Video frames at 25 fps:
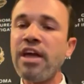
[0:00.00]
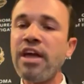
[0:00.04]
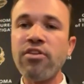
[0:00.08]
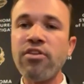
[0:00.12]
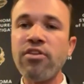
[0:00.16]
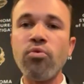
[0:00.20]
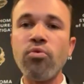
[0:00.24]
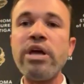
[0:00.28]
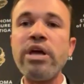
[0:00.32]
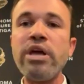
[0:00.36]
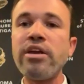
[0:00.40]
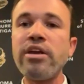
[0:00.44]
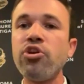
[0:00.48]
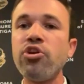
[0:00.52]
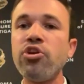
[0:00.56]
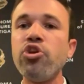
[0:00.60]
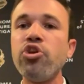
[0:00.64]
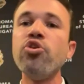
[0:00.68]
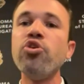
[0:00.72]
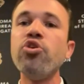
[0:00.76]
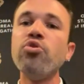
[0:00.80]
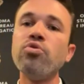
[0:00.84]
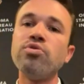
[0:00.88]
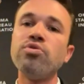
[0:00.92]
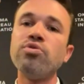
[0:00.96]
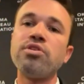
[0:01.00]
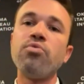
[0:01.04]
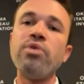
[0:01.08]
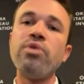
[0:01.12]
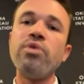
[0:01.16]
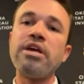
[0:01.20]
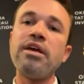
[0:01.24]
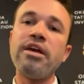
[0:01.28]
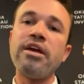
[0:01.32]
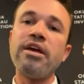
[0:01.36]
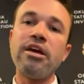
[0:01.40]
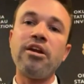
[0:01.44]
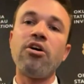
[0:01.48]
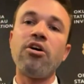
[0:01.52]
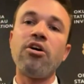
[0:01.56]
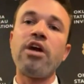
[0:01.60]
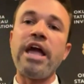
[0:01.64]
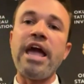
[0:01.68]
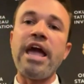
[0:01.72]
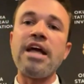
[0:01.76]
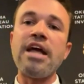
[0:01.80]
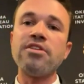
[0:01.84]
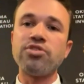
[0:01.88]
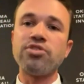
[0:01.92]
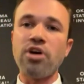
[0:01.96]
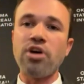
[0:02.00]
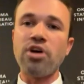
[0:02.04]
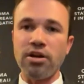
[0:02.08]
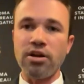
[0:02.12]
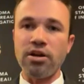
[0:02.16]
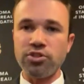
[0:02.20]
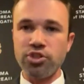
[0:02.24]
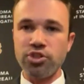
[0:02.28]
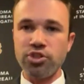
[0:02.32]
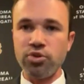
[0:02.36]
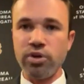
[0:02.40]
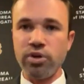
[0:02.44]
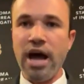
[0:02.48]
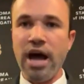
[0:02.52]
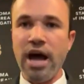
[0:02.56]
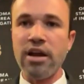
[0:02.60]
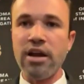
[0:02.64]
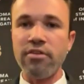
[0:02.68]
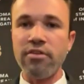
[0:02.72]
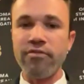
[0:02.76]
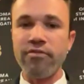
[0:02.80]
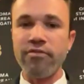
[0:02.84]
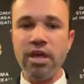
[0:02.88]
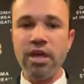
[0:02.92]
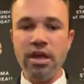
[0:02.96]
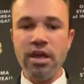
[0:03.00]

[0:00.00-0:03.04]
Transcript: that we can use that we can get our hands on to kind of